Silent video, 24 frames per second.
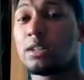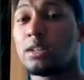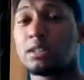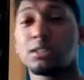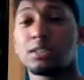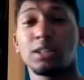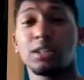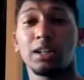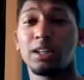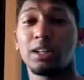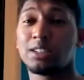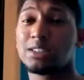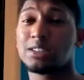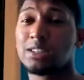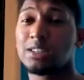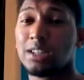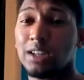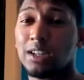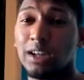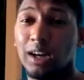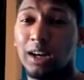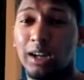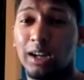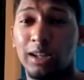Sarcastic
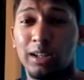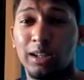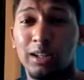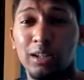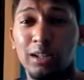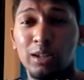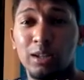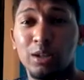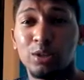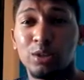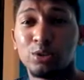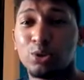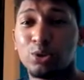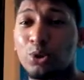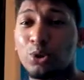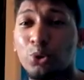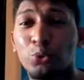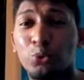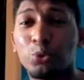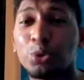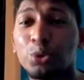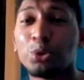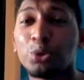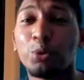guy. So you
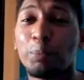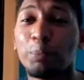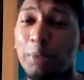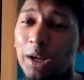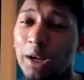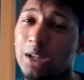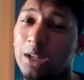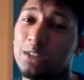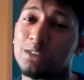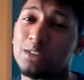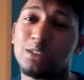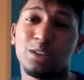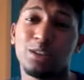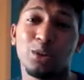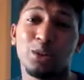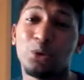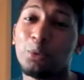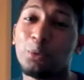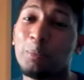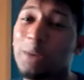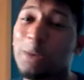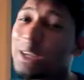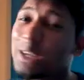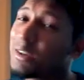with your bras, you're
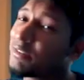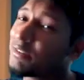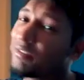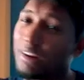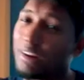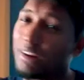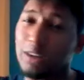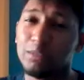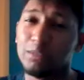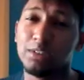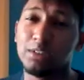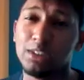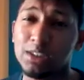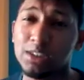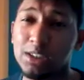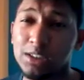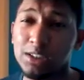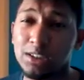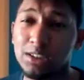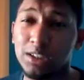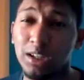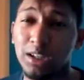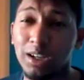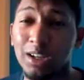making fun of the
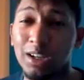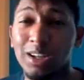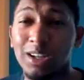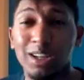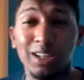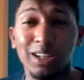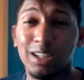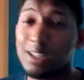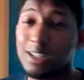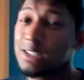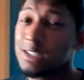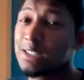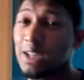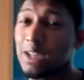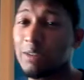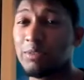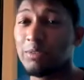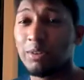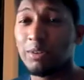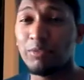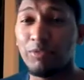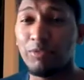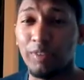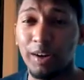teacher, he's
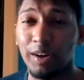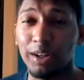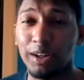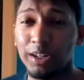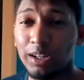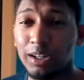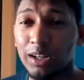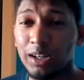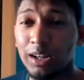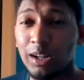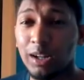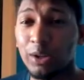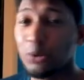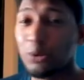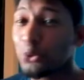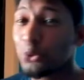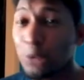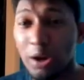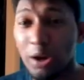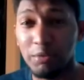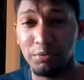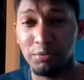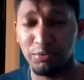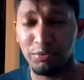having fun, you
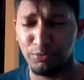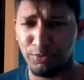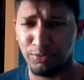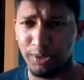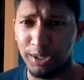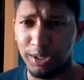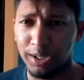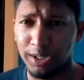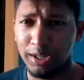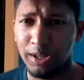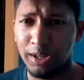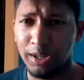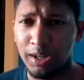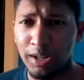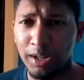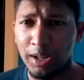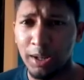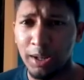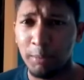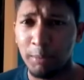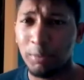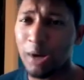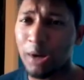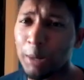having fun.
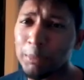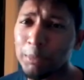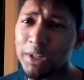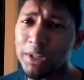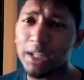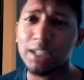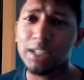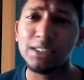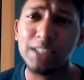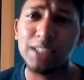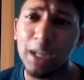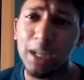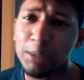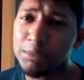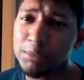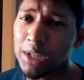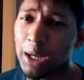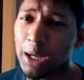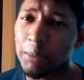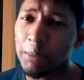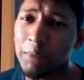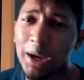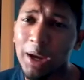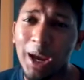Come in exam
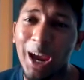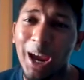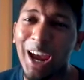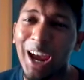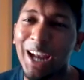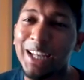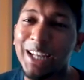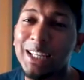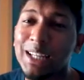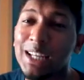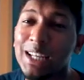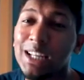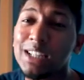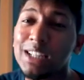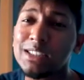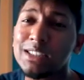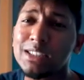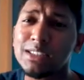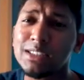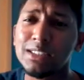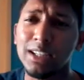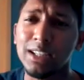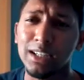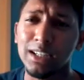time and he
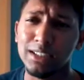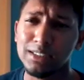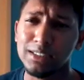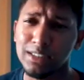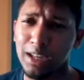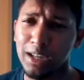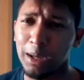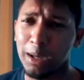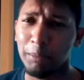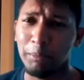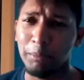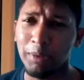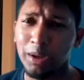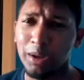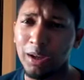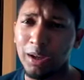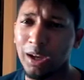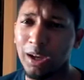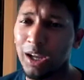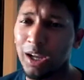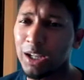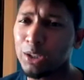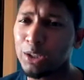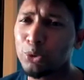aces the exam.
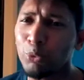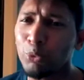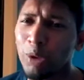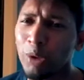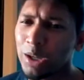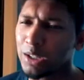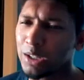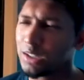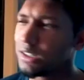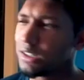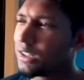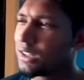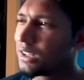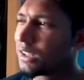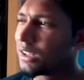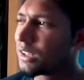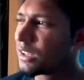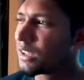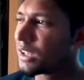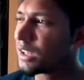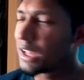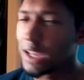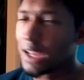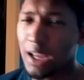And you wondered,
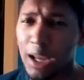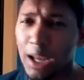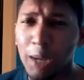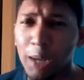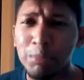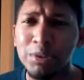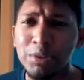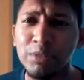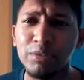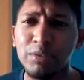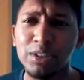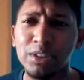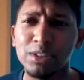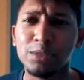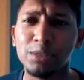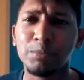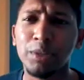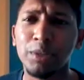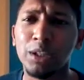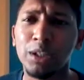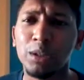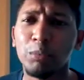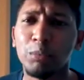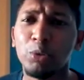empty vessels
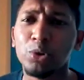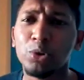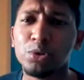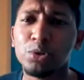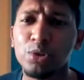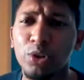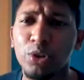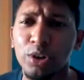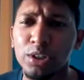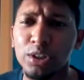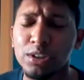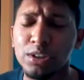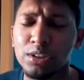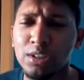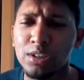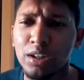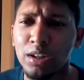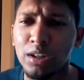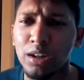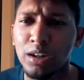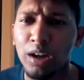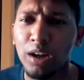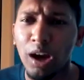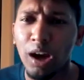make the most noise.
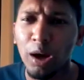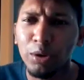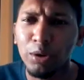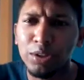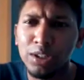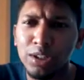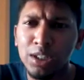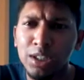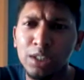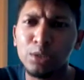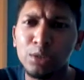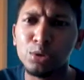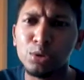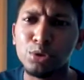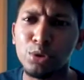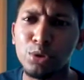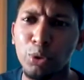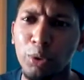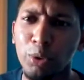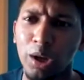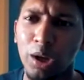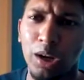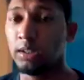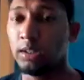How did he do so
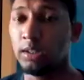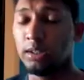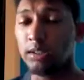well?